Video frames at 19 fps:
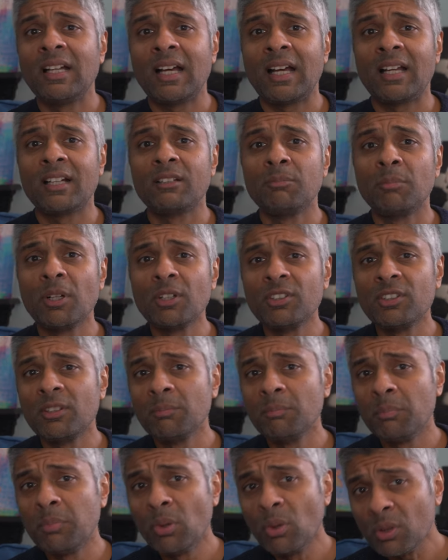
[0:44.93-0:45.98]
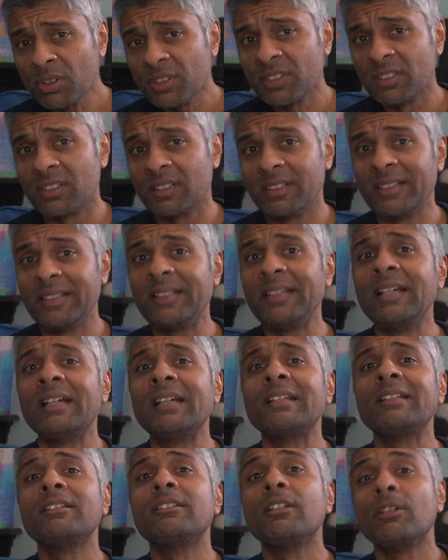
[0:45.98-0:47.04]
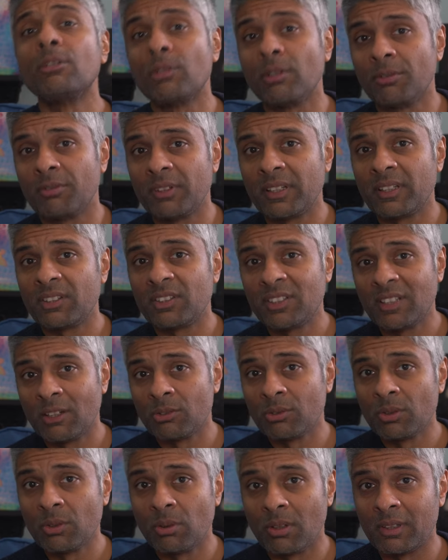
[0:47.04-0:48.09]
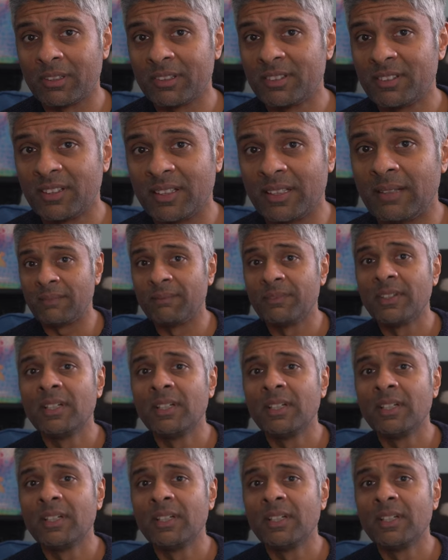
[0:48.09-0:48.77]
and most importantly, terrific sound quality